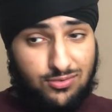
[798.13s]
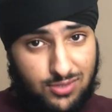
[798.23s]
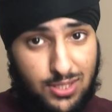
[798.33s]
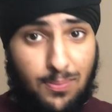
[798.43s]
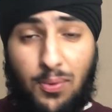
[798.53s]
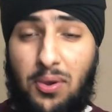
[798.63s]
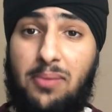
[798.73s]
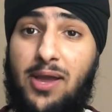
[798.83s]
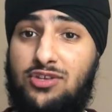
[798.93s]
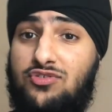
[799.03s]
supporting
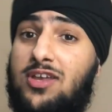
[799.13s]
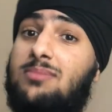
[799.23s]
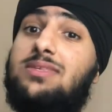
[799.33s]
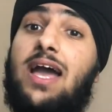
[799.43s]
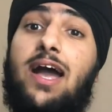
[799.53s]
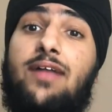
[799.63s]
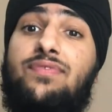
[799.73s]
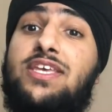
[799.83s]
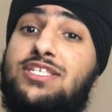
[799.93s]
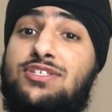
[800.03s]
my dreams
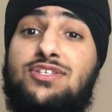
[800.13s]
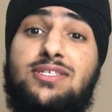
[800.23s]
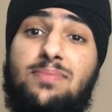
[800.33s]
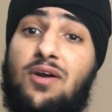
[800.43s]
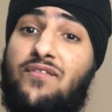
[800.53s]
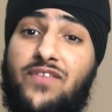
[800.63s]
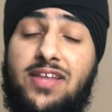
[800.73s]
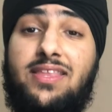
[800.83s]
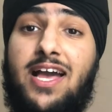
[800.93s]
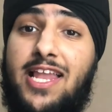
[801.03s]
and this is just a bit of
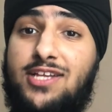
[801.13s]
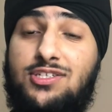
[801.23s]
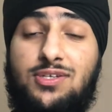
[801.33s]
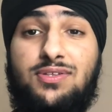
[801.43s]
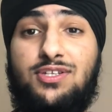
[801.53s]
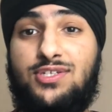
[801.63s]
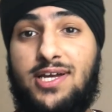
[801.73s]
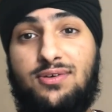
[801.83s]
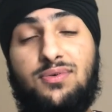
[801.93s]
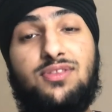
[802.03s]
fun that I like to do on the
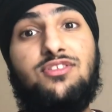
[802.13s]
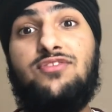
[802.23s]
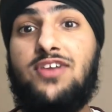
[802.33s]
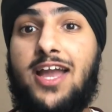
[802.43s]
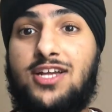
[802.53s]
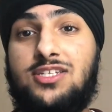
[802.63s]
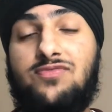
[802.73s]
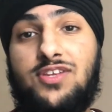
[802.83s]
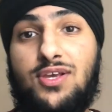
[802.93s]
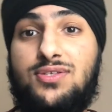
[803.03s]
channel with the reaction video.